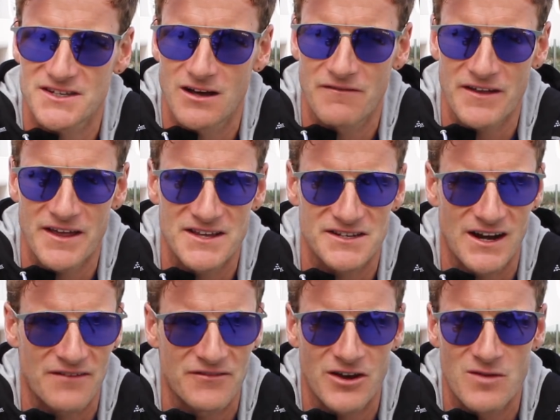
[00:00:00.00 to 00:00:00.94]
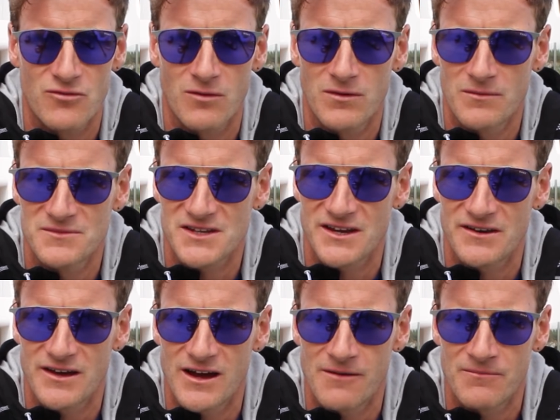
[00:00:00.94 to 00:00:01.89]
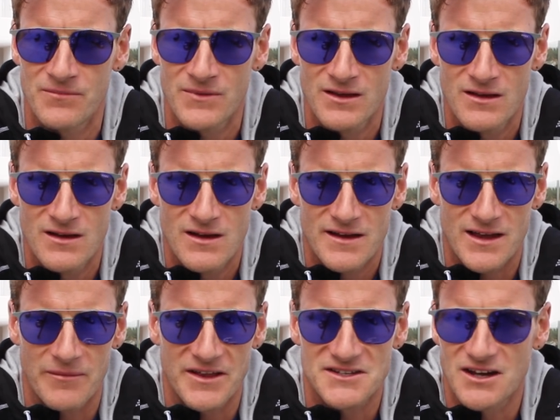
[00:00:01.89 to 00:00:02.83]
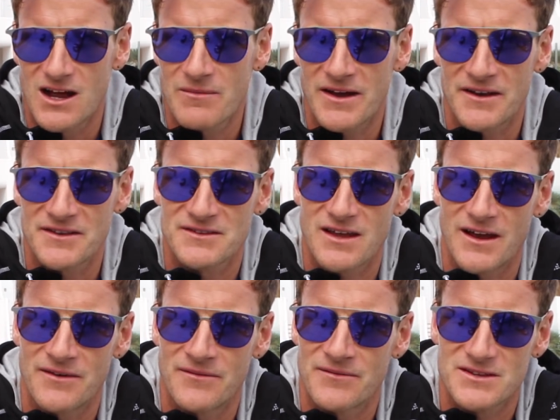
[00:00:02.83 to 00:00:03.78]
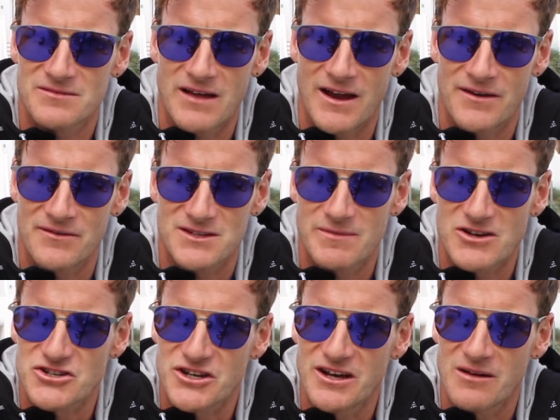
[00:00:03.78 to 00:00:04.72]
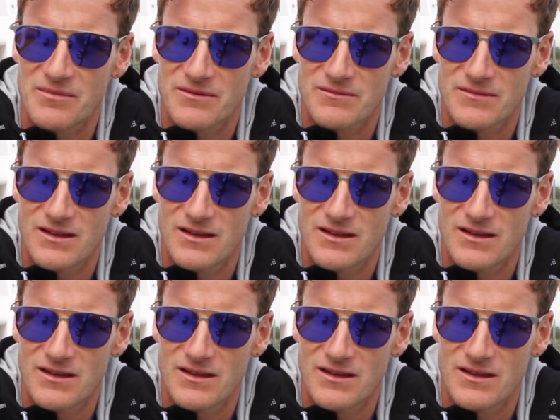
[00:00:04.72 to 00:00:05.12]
So I think he's going to have no problems in coming into Ironman and smashing it up.